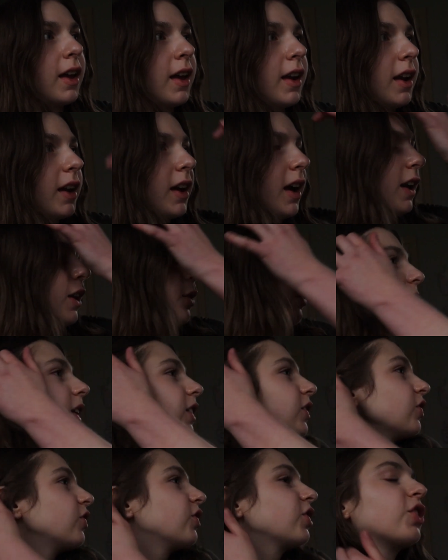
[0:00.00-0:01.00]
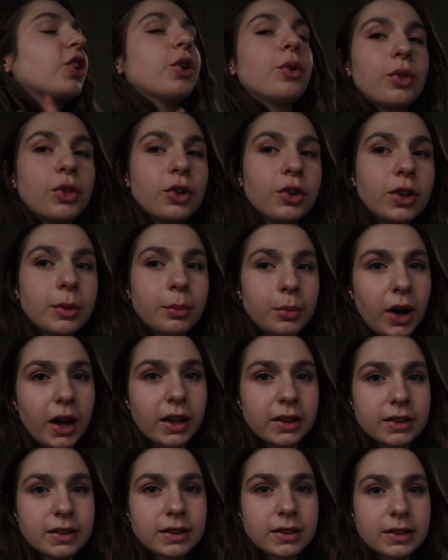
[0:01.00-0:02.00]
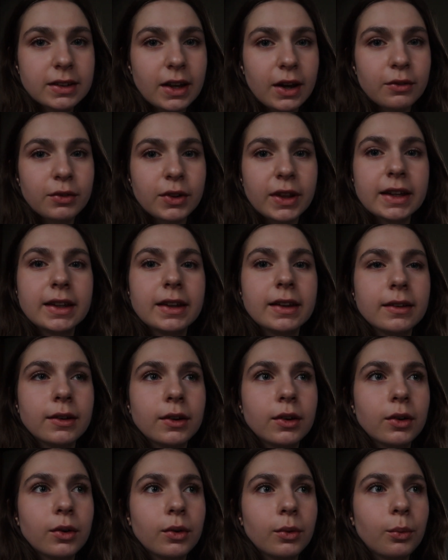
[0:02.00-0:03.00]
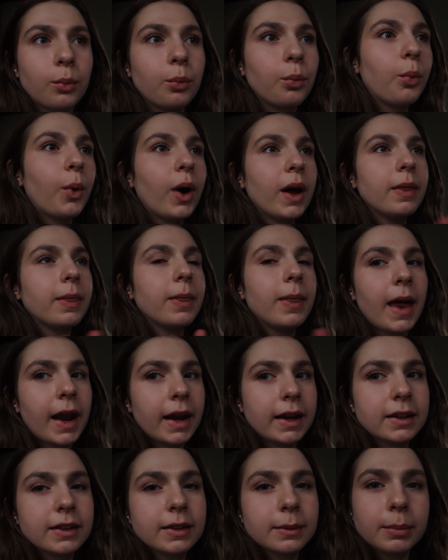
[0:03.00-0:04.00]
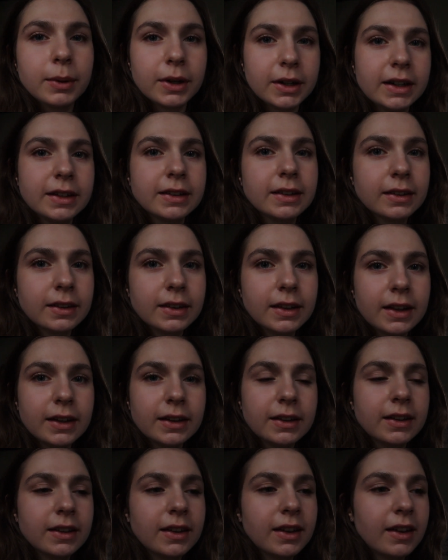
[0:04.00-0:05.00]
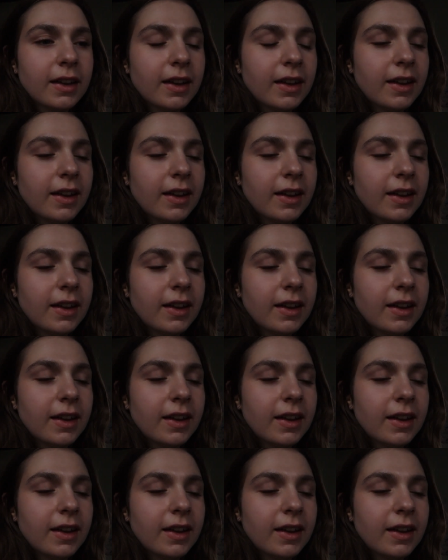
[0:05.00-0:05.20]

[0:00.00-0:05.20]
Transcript: And I kind of wanted to just go through the process of like what that experience is like